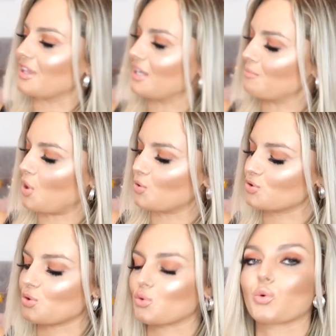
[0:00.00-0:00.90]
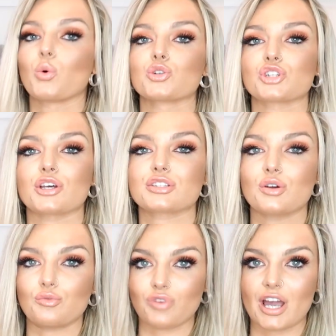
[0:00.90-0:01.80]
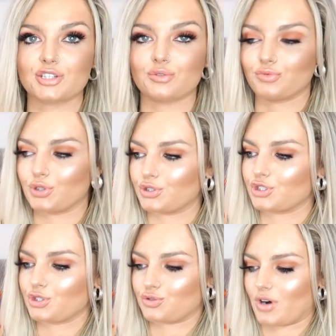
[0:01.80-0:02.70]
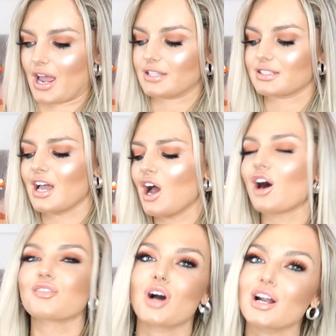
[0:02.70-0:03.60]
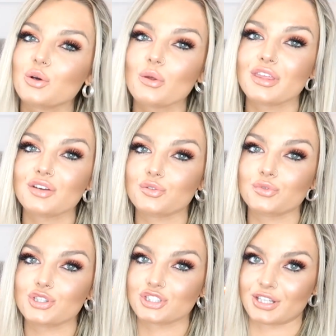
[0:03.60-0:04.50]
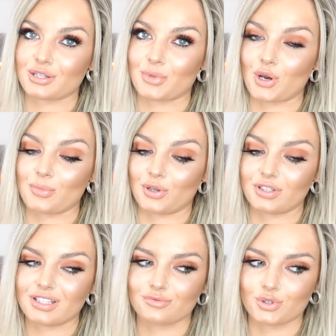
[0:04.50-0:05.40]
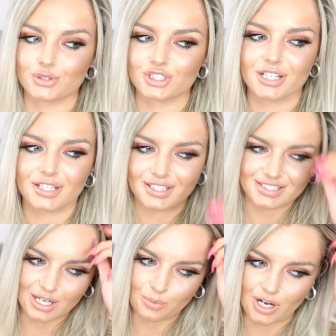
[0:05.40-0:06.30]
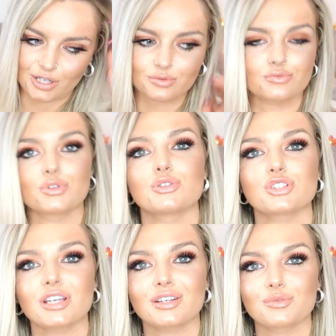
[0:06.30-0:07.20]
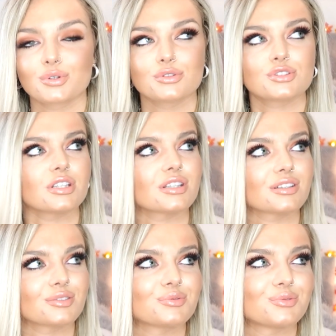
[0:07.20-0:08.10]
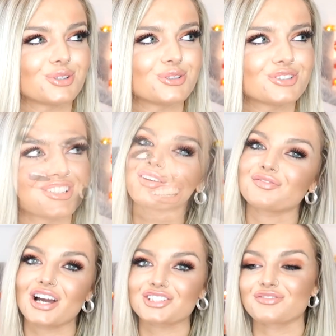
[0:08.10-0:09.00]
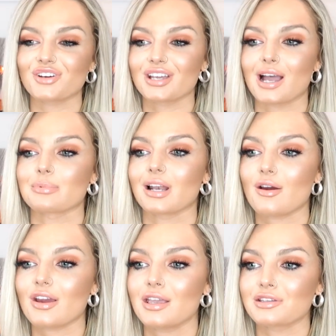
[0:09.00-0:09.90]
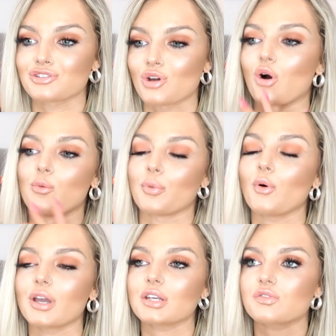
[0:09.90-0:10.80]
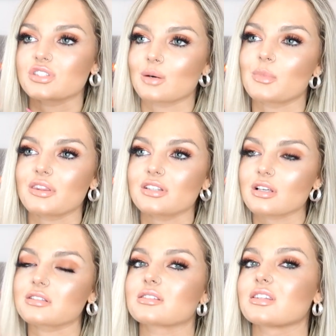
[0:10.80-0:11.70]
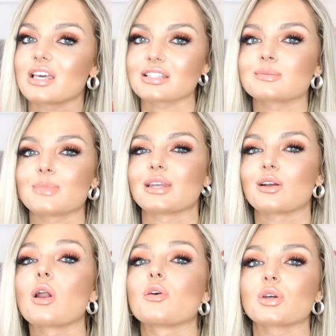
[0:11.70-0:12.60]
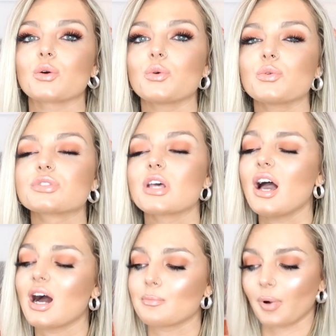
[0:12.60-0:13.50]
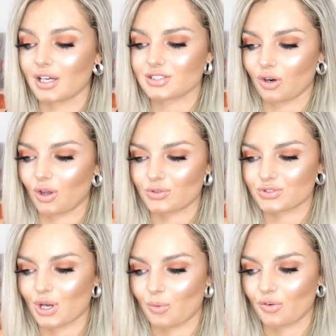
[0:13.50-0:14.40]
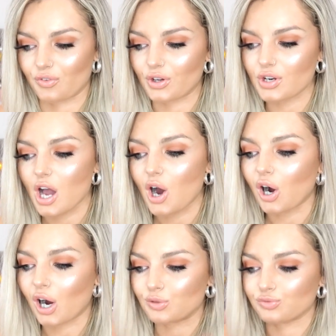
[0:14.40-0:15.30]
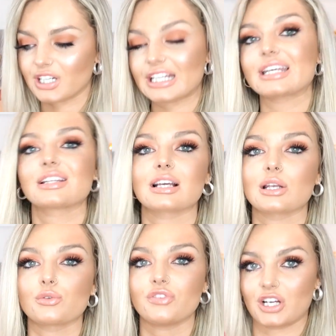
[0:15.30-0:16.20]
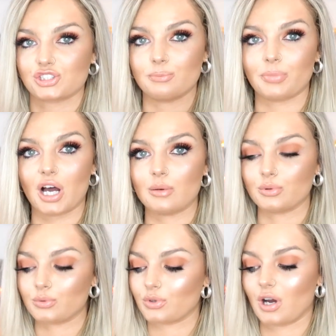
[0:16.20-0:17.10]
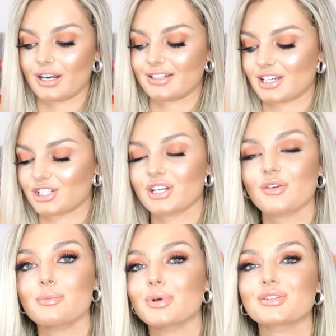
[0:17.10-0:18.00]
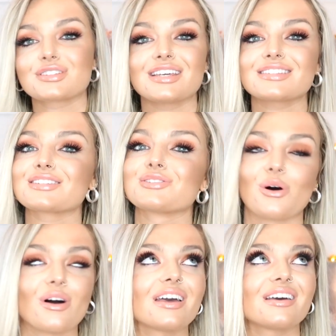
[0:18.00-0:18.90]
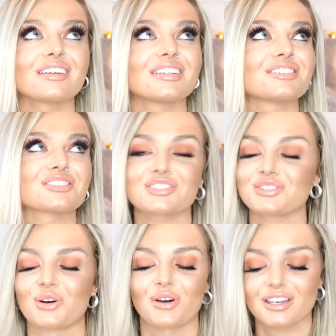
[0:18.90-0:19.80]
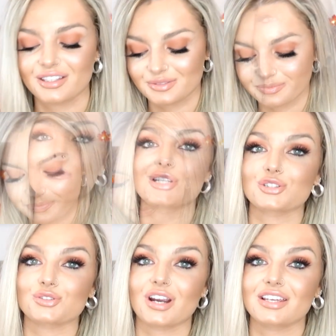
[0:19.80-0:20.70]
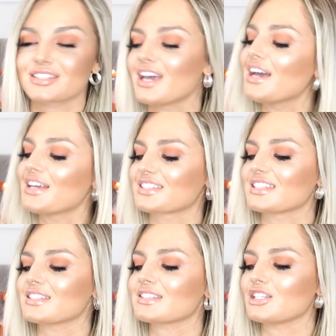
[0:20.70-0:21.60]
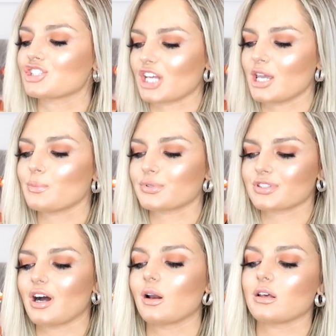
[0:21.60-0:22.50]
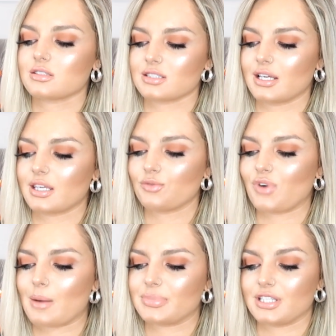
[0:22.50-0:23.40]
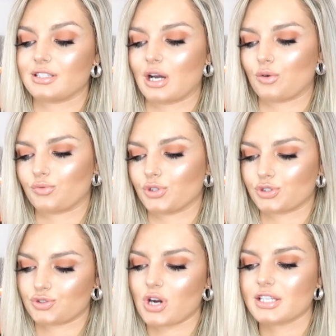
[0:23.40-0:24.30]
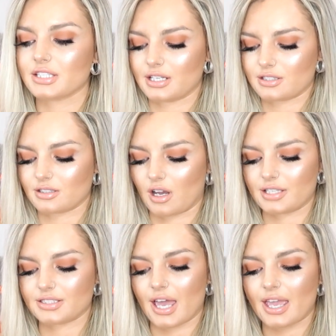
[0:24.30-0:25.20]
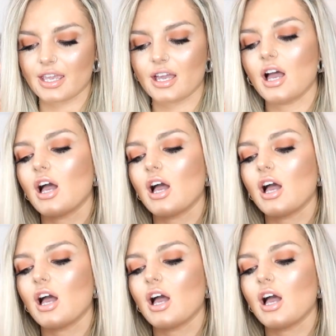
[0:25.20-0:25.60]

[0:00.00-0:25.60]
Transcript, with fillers: the most gorgeous red ruched dress kind of got a thing for ruching at the moment. Rouging, is that a word? Rouging, rouging, rouging. My fashion vocabulary is not on point. For someone that does this many clothing hauls and buys clothes so often, I really need like a little fashion bible kind of dictionary because this is not it. It's just not it. I'm a disgrace. So this is the Shape Scarlet Slinky Wrap Detail Rouge Dress in a size 8.